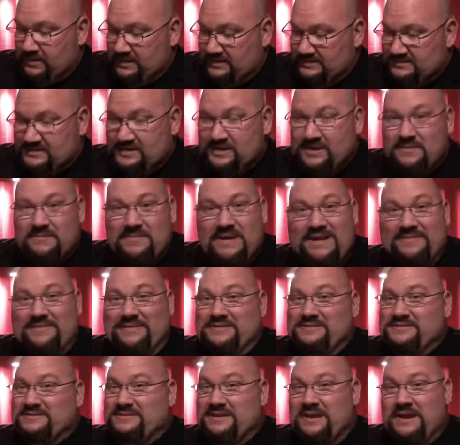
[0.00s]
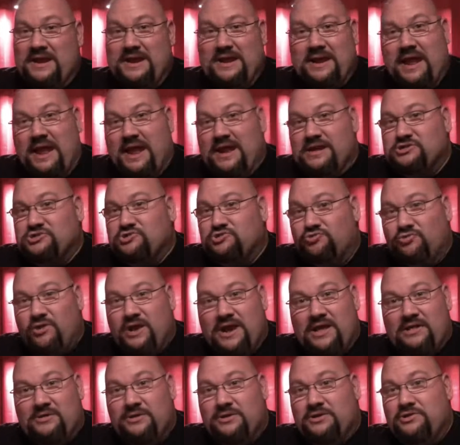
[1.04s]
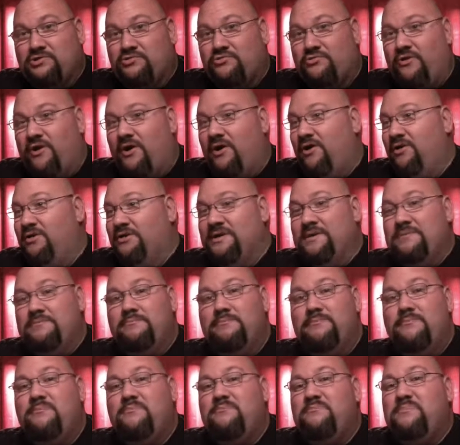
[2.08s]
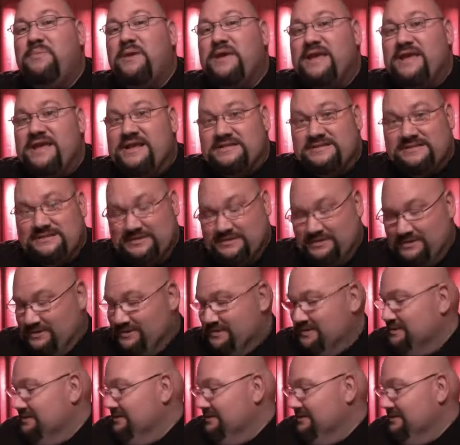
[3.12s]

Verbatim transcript: is going to make this thing a trailing, crawling beast.